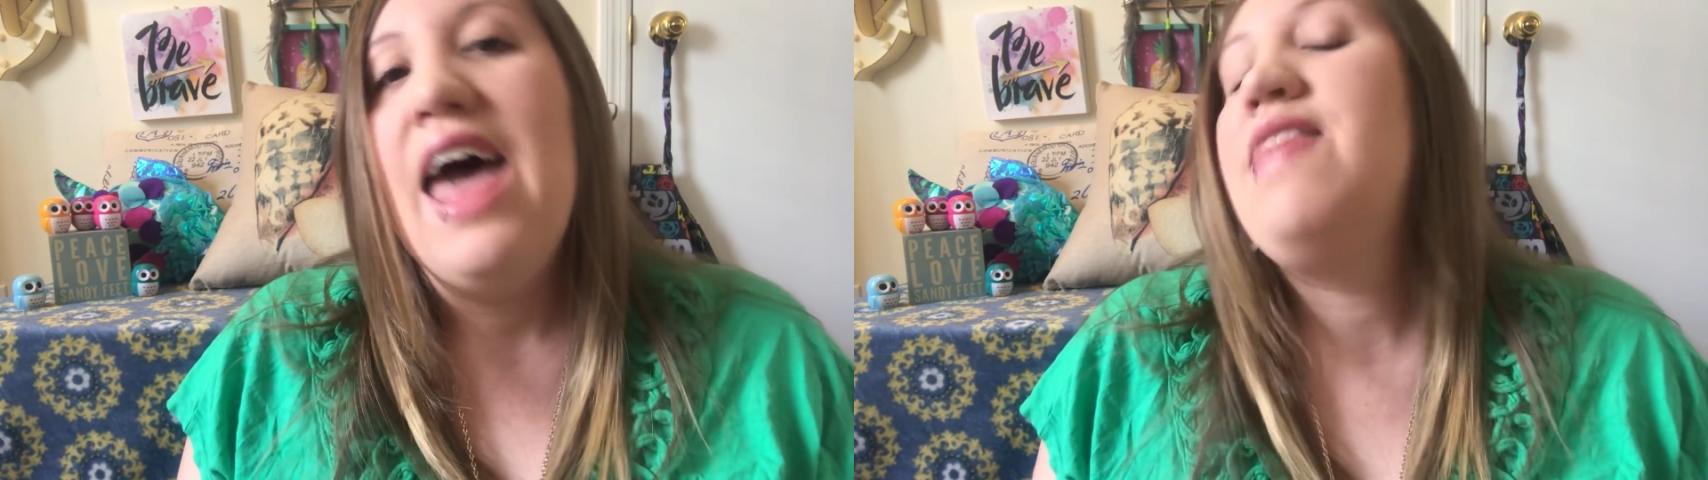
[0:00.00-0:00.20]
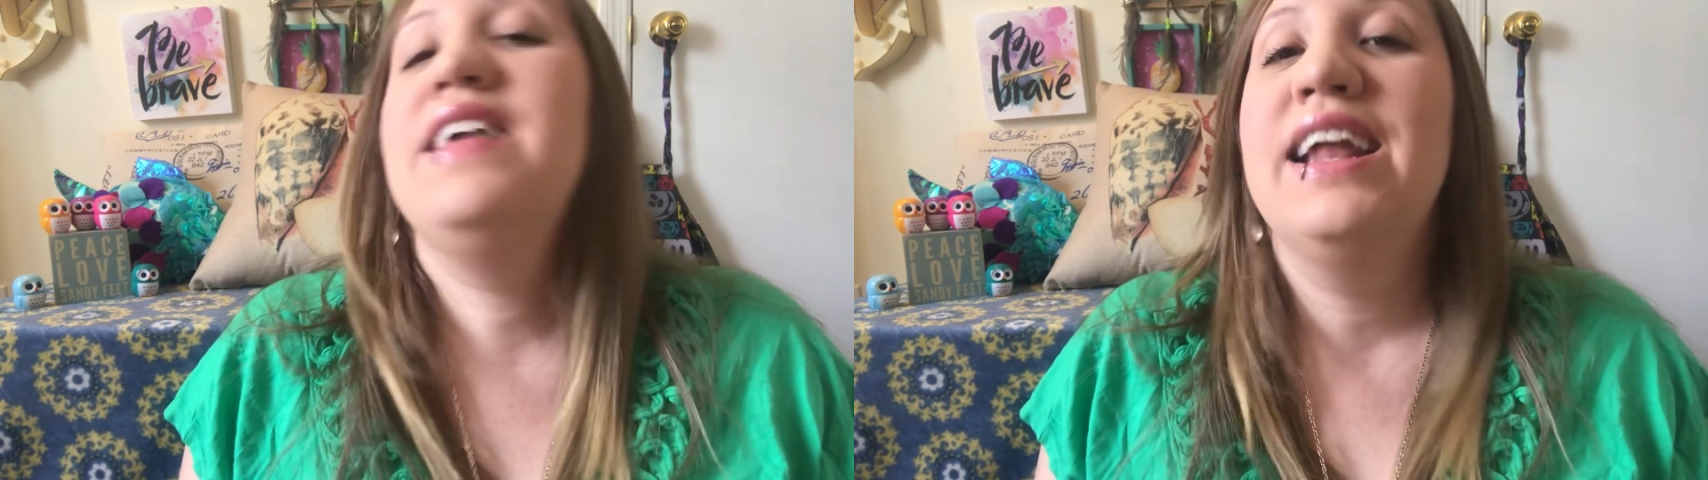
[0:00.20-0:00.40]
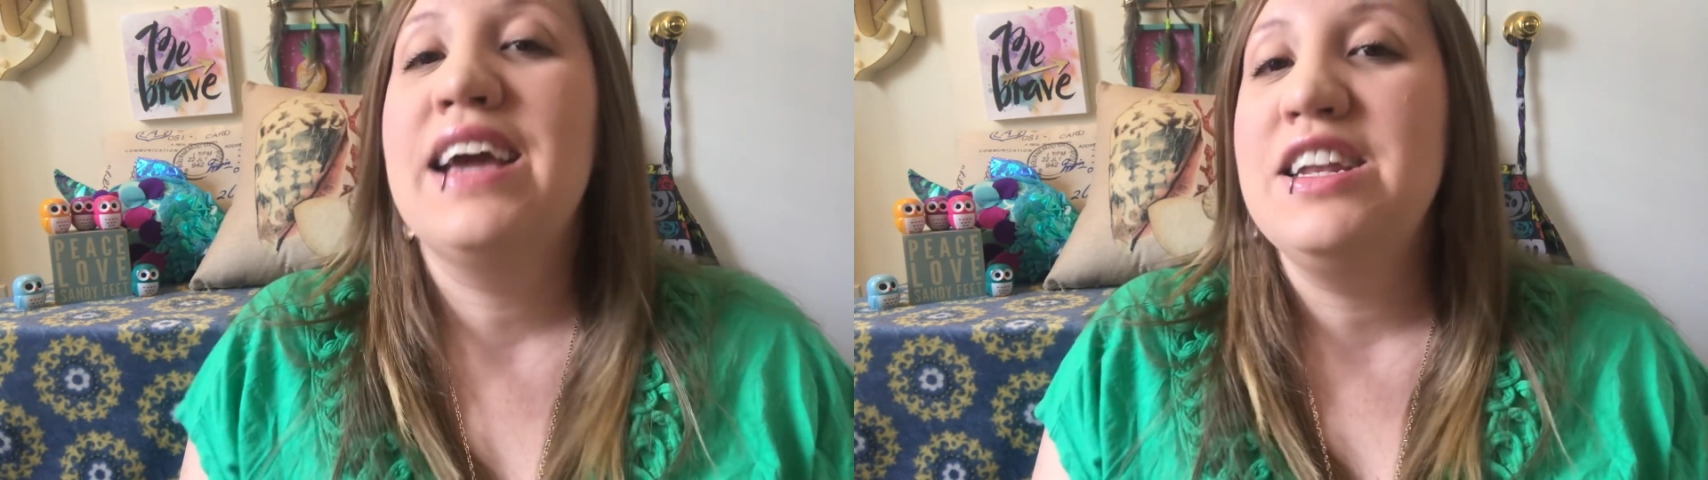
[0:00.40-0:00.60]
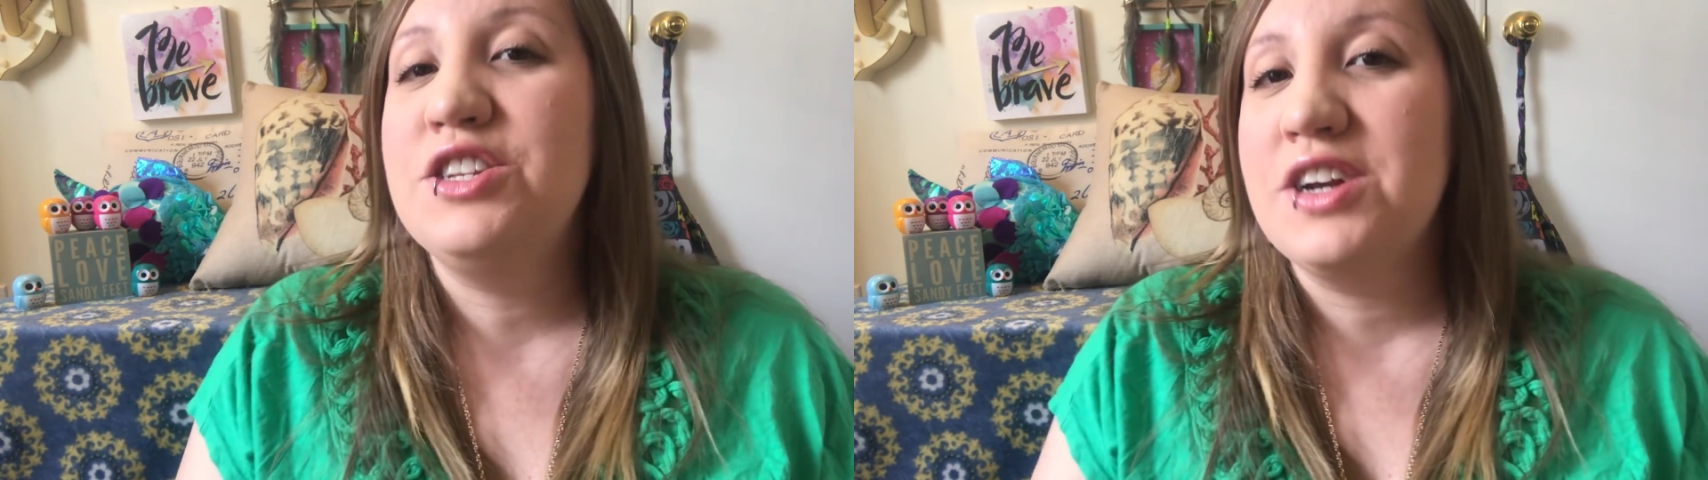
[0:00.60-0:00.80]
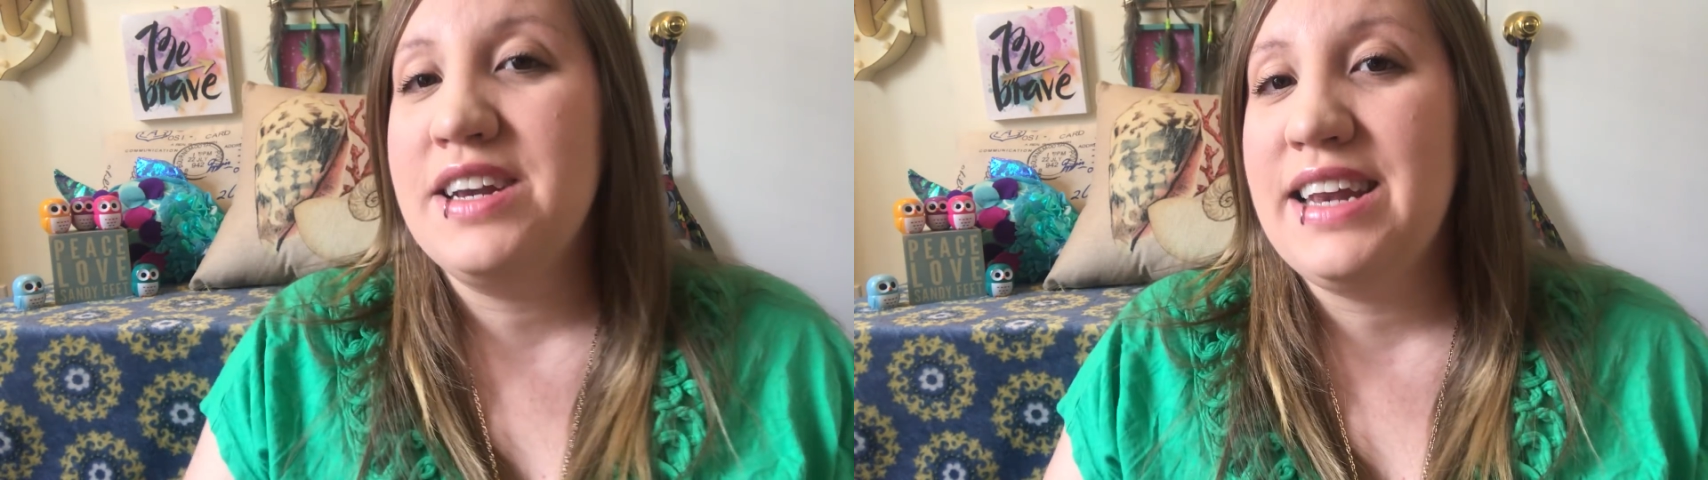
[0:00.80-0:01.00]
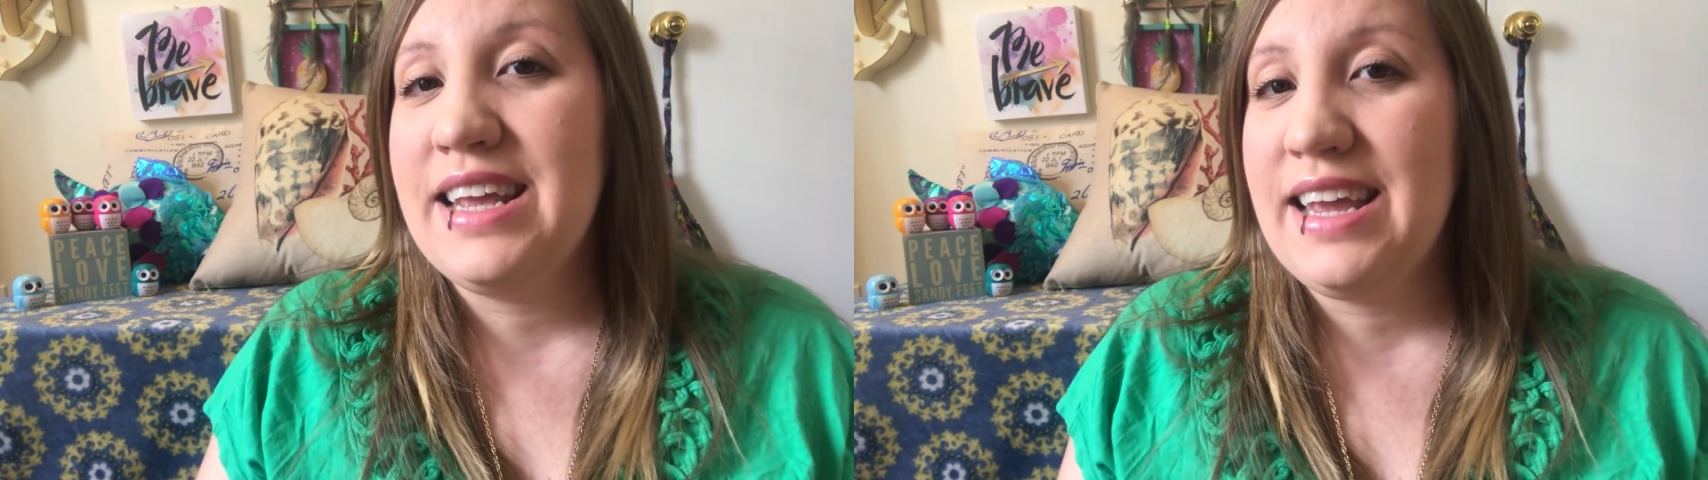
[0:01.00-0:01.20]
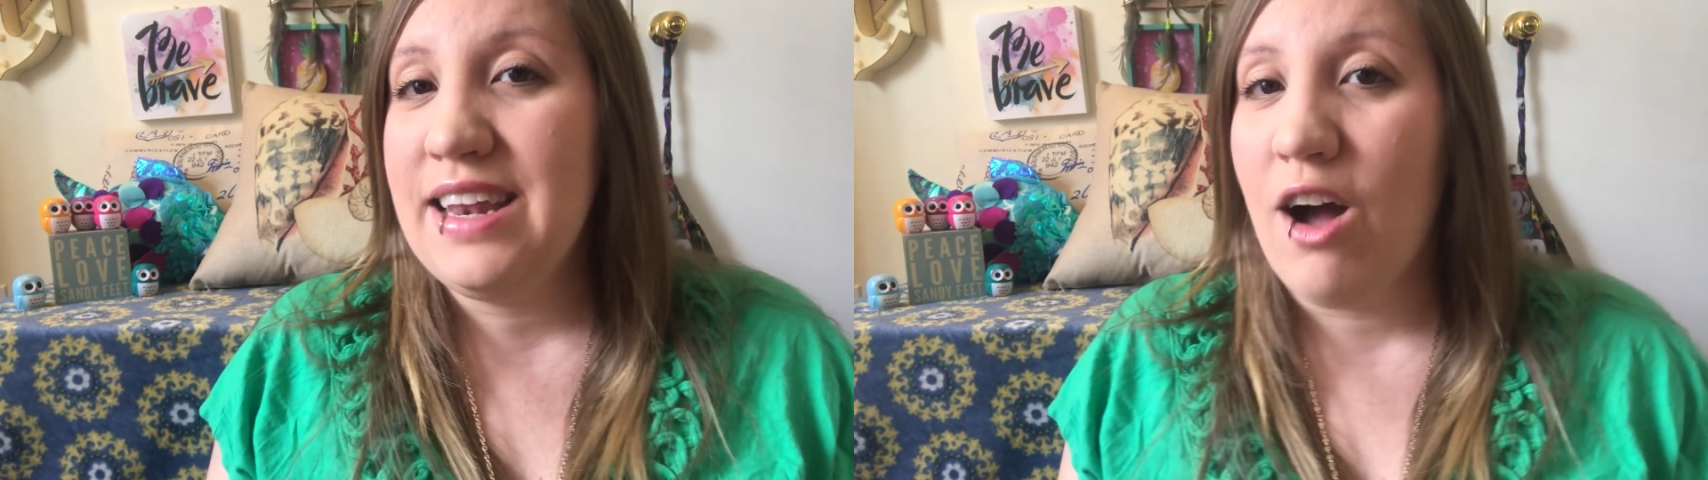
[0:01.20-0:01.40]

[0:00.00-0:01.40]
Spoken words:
and then I kind of started to get